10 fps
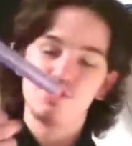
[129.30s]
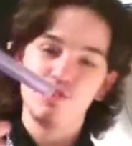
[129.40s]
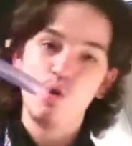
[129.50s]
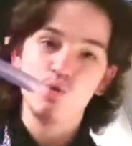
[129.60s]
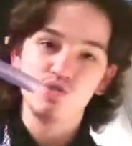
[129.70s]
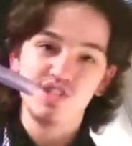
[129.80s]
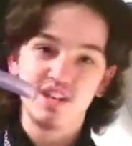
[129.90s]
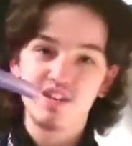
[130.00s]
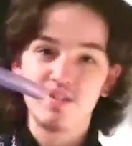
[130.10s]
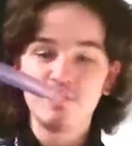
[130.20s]
almost a whole
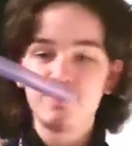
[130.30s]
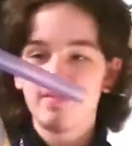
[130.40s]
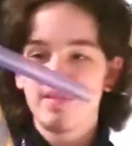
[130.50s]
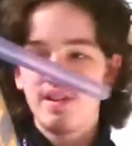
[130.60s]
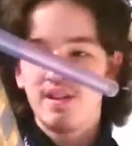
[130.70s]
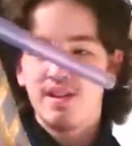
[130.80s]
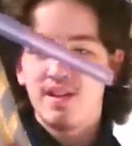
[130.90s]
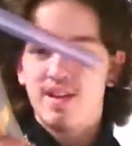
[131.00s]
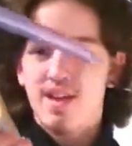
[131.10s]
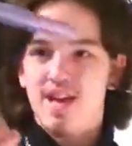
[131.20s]
stick.
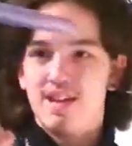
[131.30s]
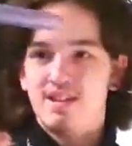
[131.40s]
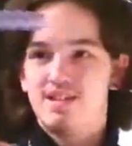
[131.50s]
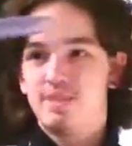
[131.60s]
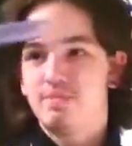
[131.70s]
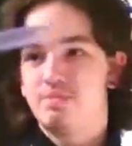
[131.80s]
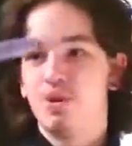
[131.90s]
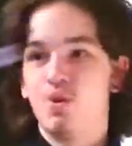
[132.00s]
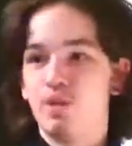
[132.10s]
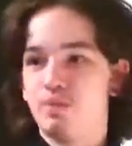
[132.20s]
And it seems to
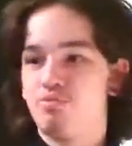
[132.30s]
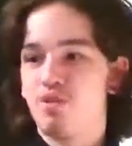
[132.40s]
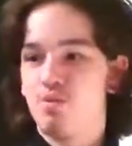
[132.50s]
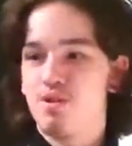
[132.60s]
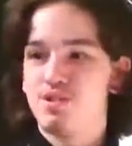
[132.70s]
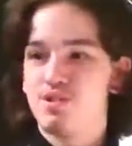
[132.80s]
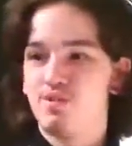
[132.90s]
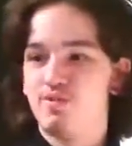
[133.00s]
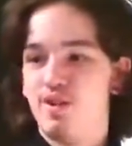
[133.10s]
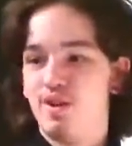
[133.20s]
be holding pretty well
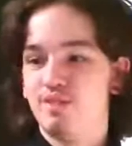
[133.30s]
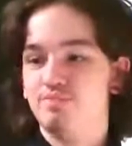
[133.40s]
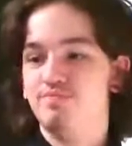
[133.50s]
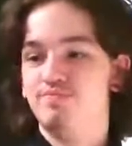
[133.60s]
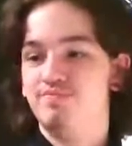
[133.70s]
so far.